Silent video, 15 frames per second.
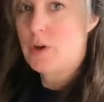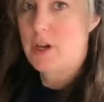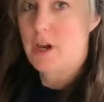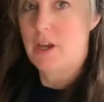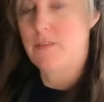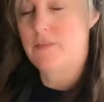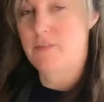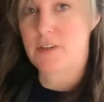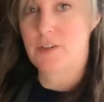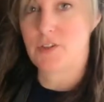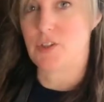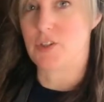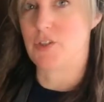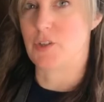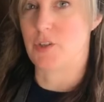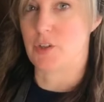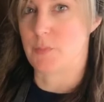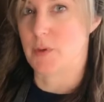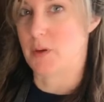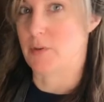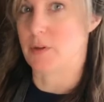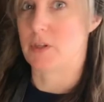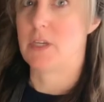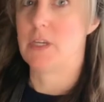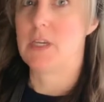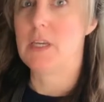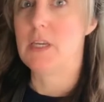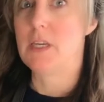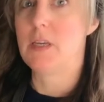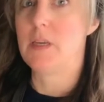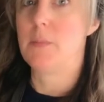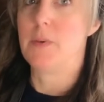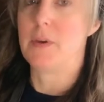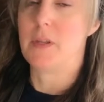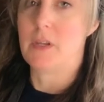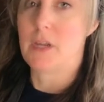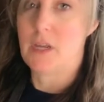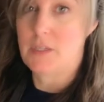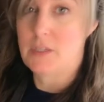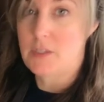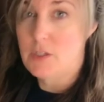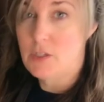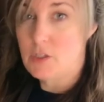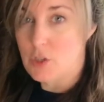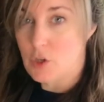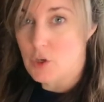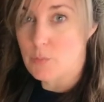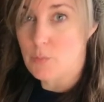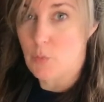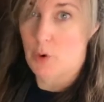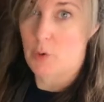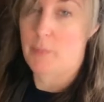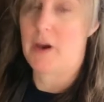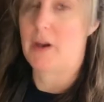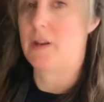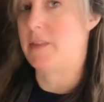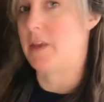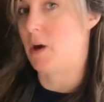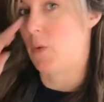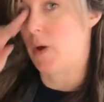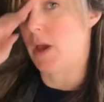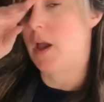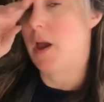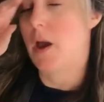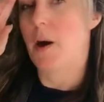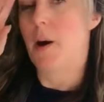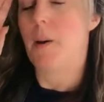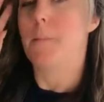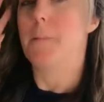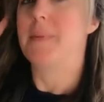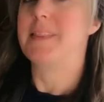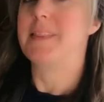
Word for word: kind of finishes you're going to be able to keep and, and you'll learn more about it that way. But